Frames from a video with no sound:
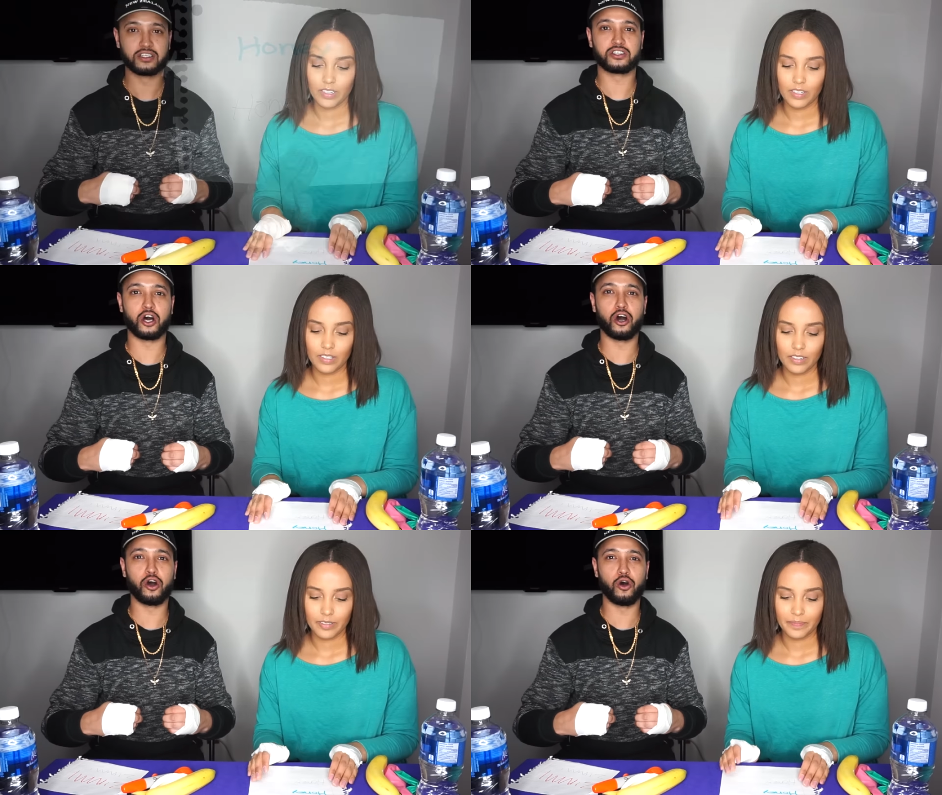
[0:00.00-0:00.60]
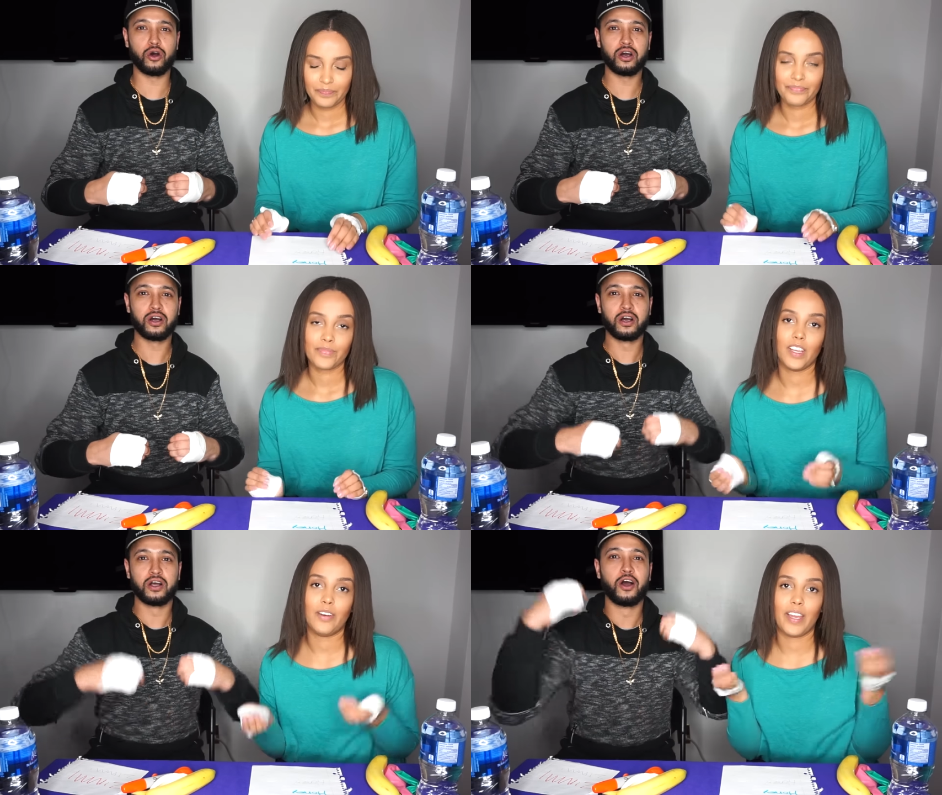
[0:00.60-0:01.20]
Speaker 1: So.
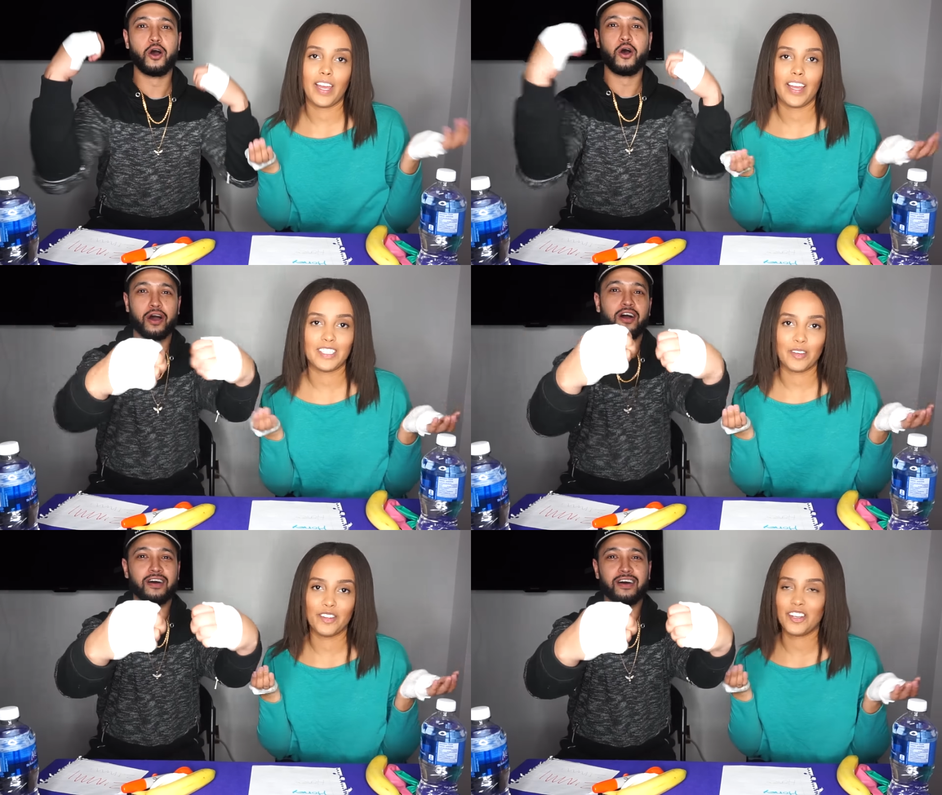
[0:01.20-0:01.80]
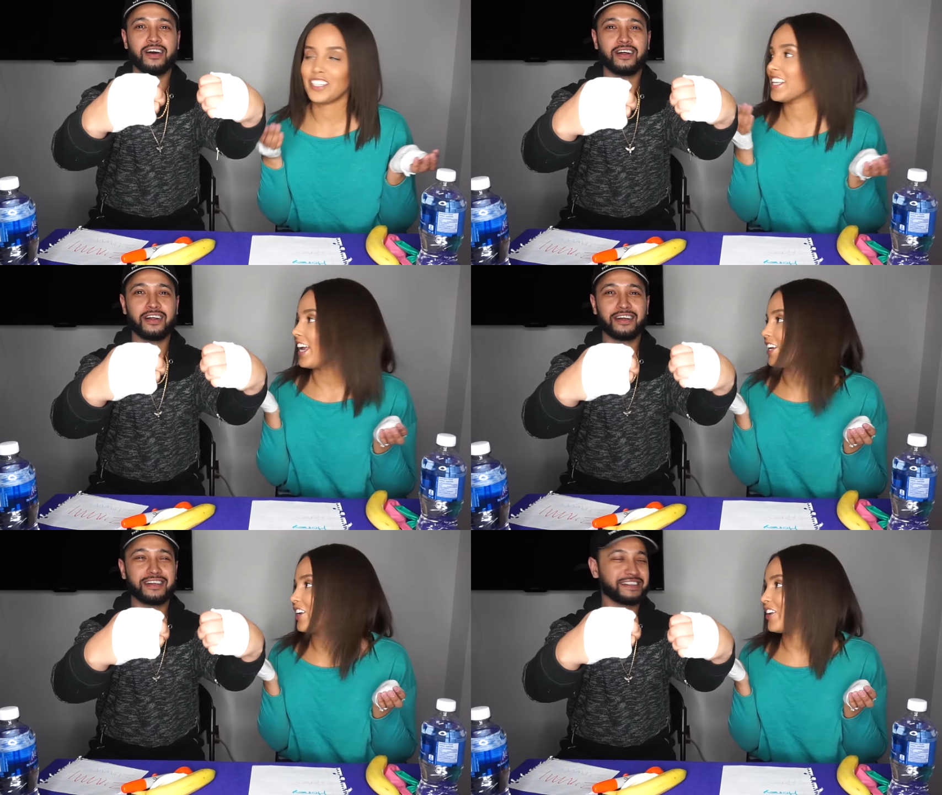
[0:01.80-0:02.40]
Speaker 2: Okay, so it looks
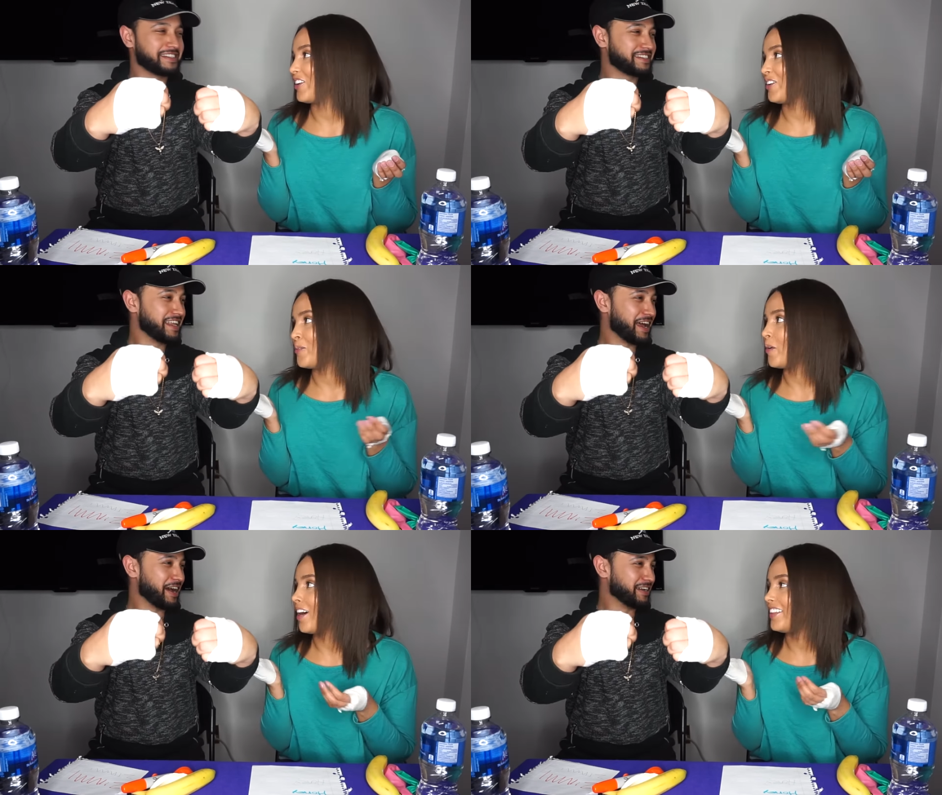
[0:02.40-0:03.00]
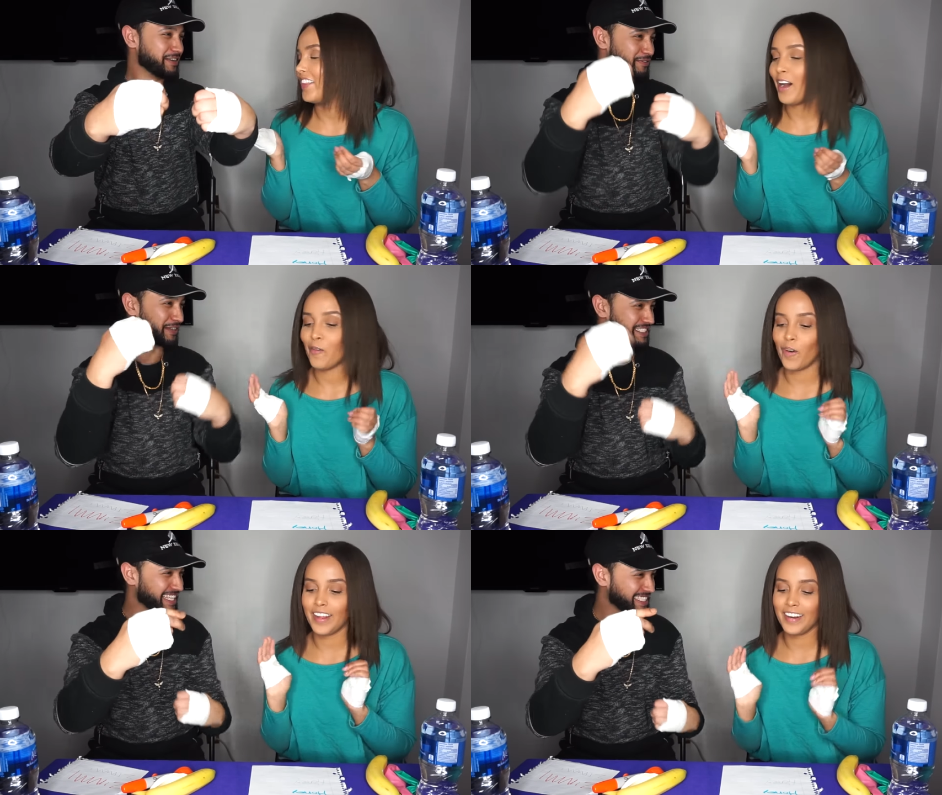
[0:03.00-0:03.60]
like you won that
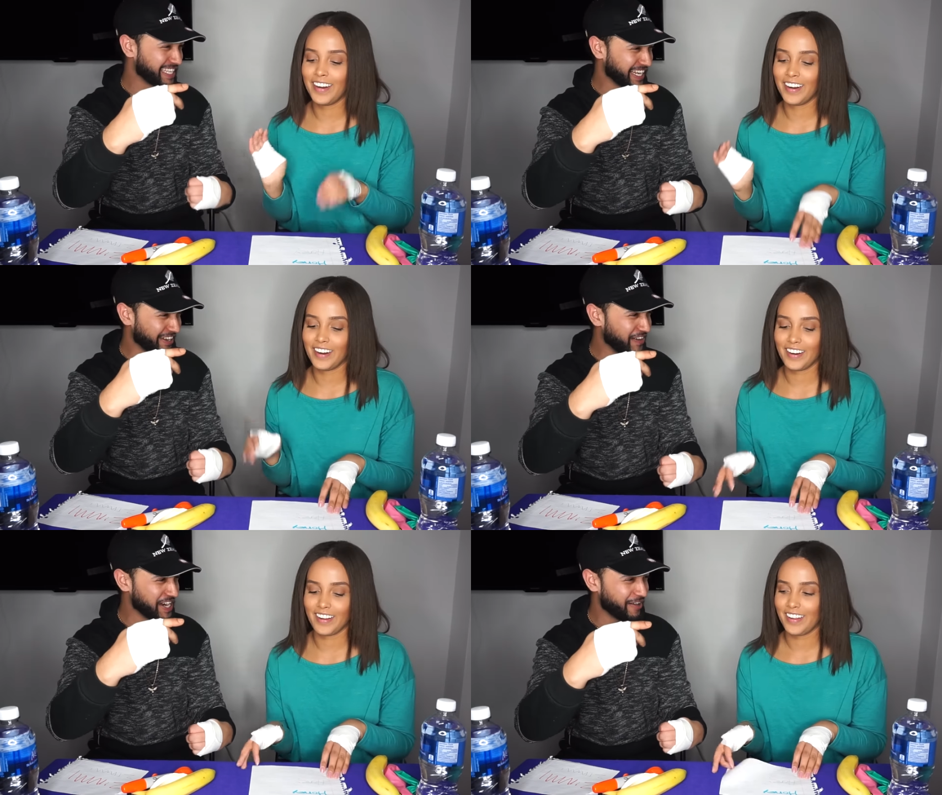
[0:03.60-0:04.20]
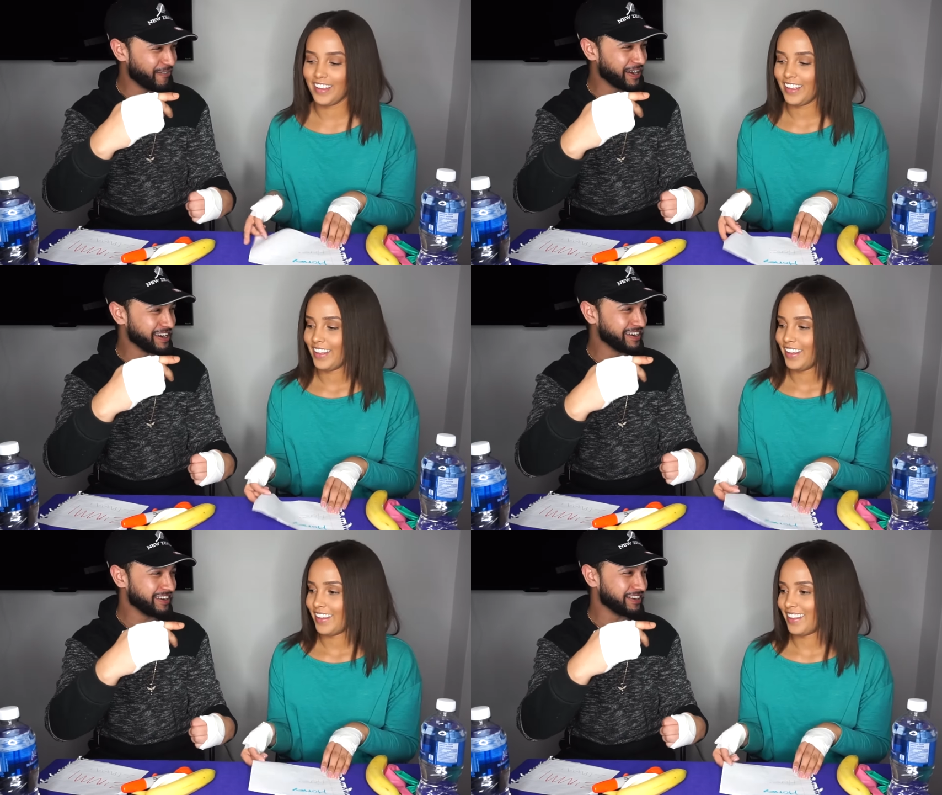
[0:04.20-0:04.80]
Is one. that
Speaker 1: the second one I
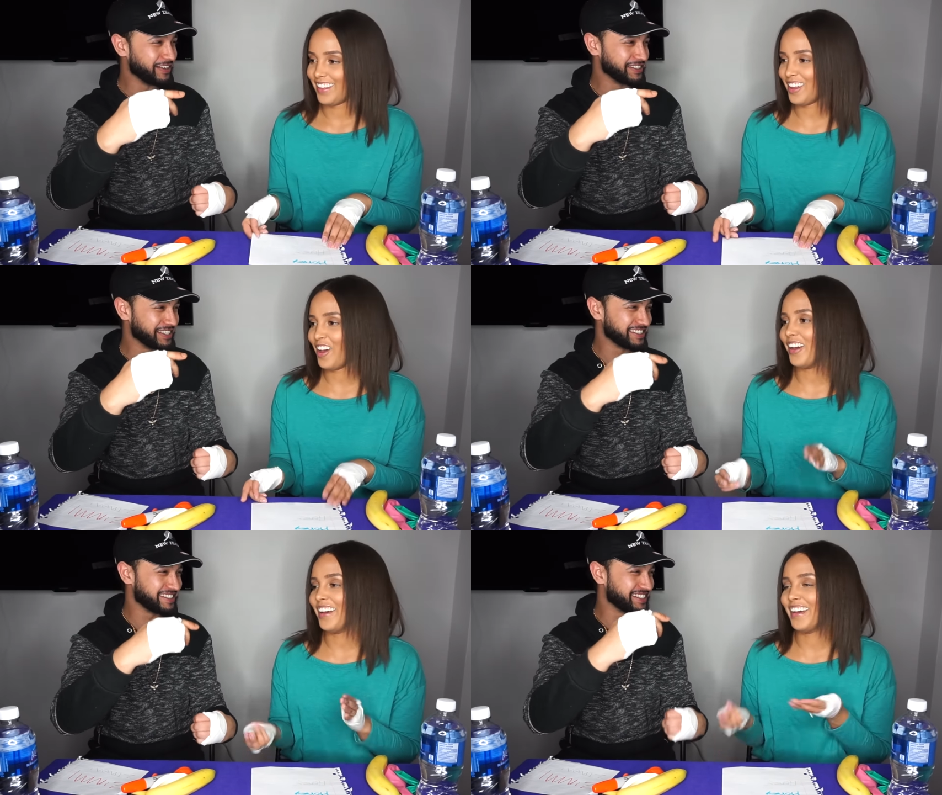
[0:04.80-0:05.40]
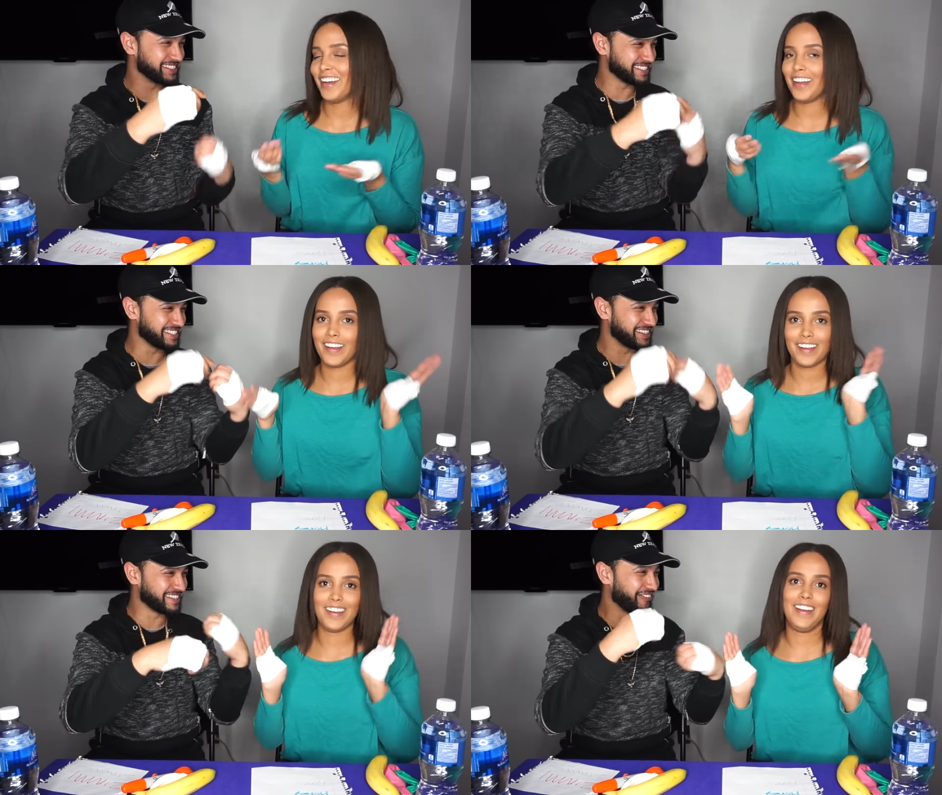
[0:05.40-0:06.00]
won? Does does
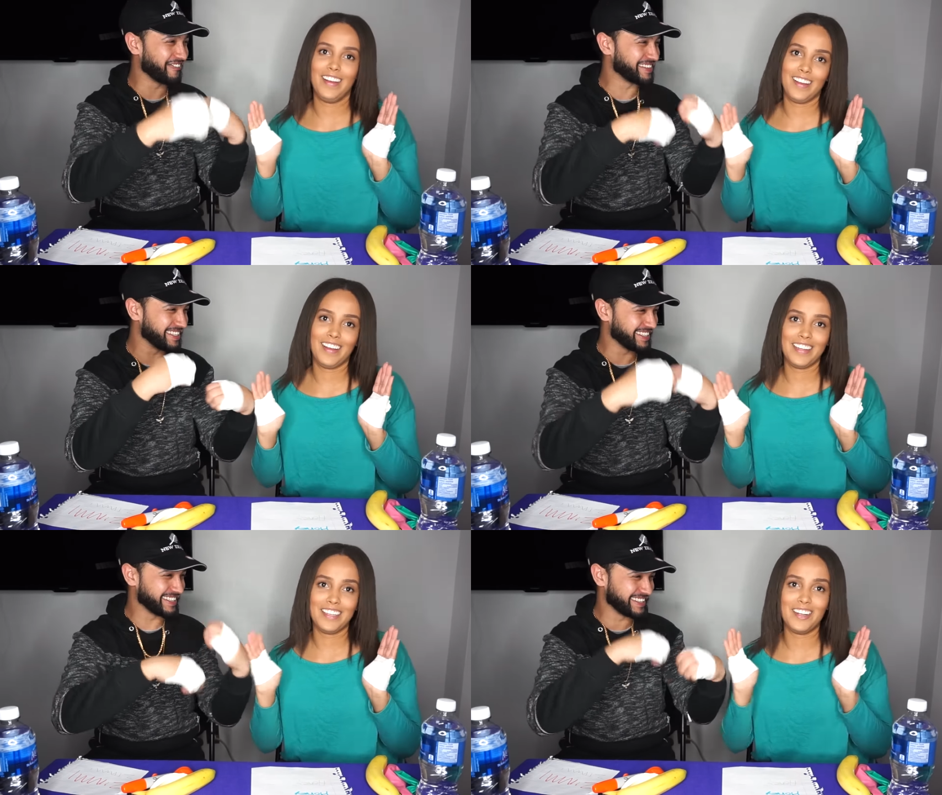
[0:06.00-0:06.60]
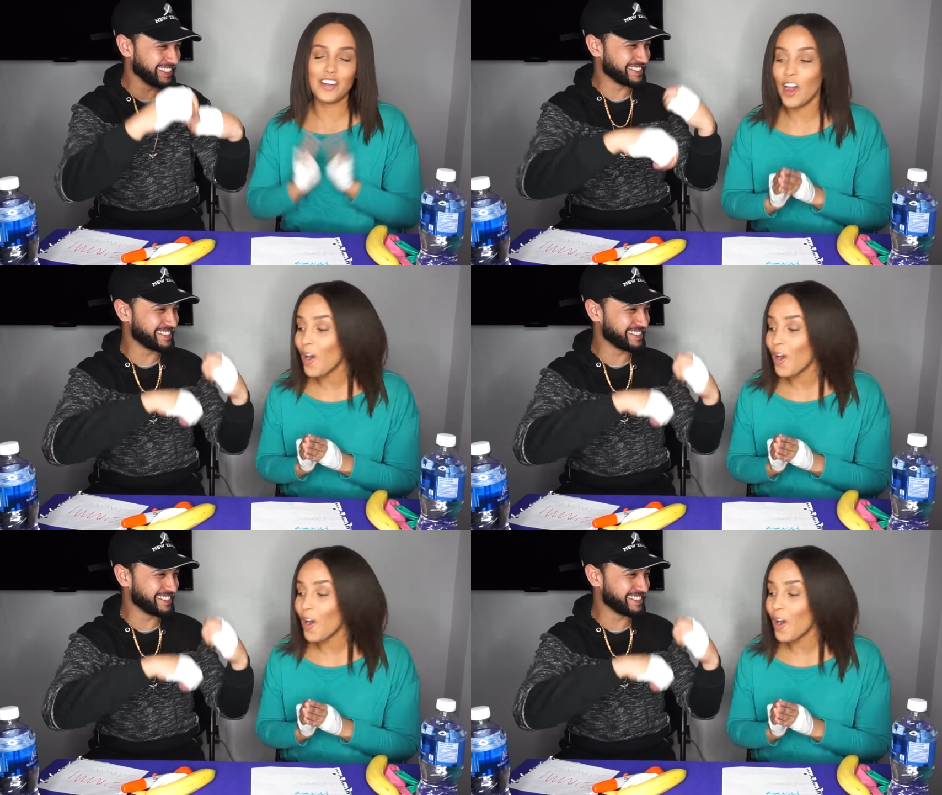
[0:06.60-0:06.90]
it the?
Speaker 2: Does,